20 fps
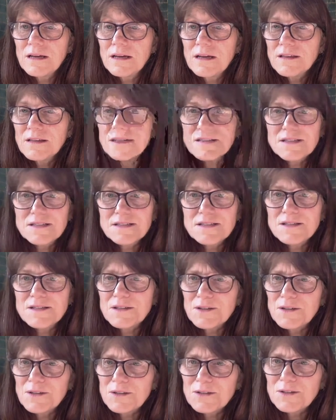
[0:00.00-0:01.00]
This is
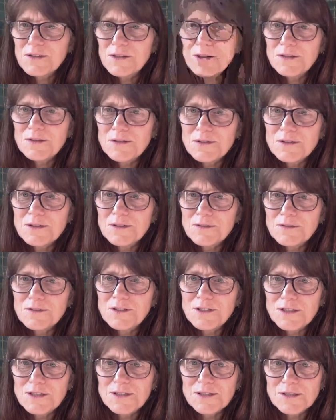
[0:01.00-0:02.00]
the good news of
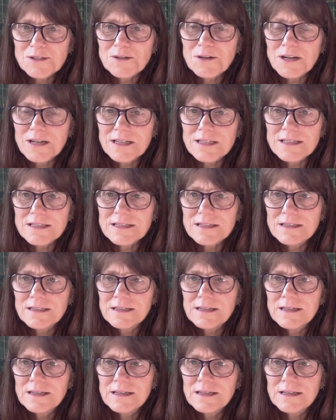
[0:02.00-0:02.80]
Jesus Christ.